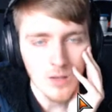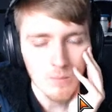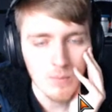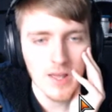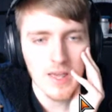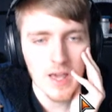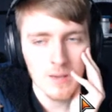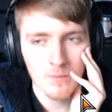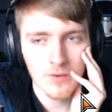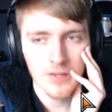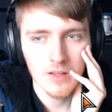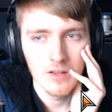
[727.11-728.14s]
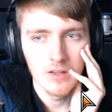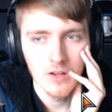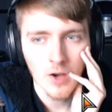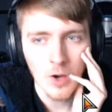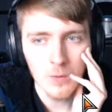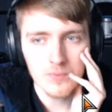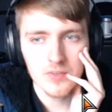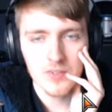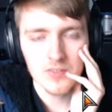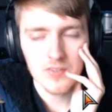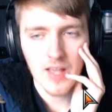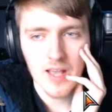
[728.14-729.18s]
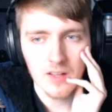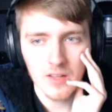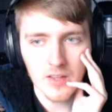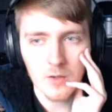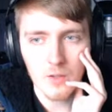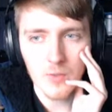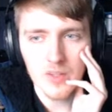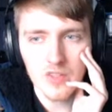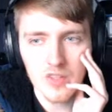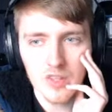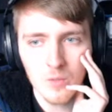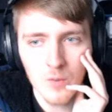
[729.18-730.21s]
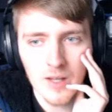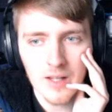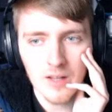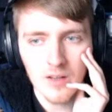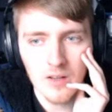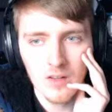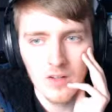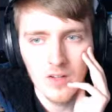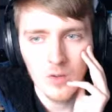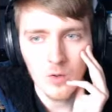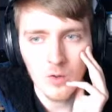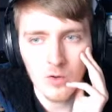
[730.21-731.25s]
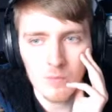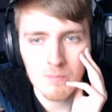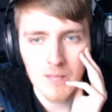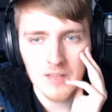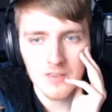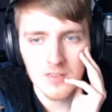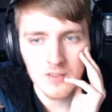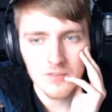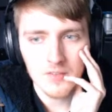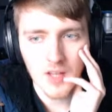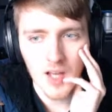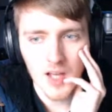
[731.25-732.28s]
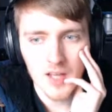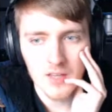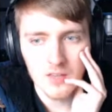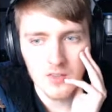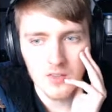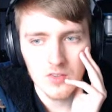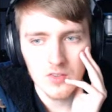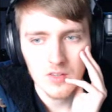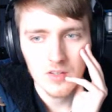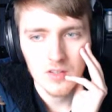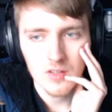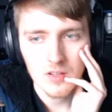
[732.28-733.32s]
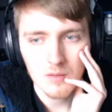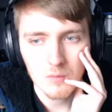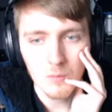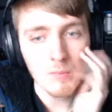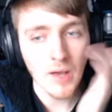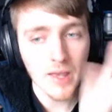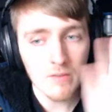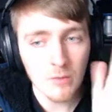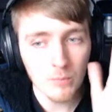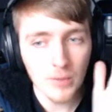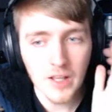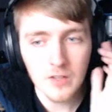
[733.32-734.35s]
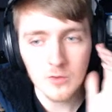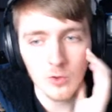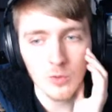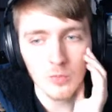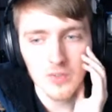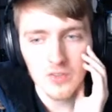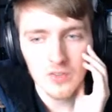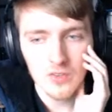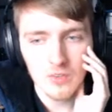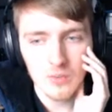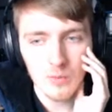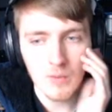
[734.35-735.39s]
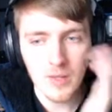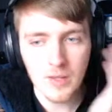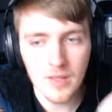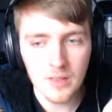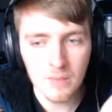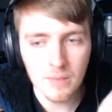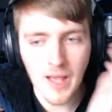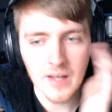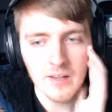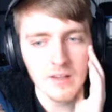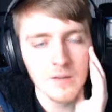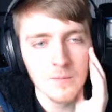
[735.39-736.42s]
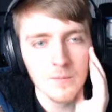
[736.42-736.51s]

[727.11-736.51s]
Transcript: Play Emery, hope to sack like a Witching Well or a Mantle of Tides. We might even play a Drawbridge. We might get the banner,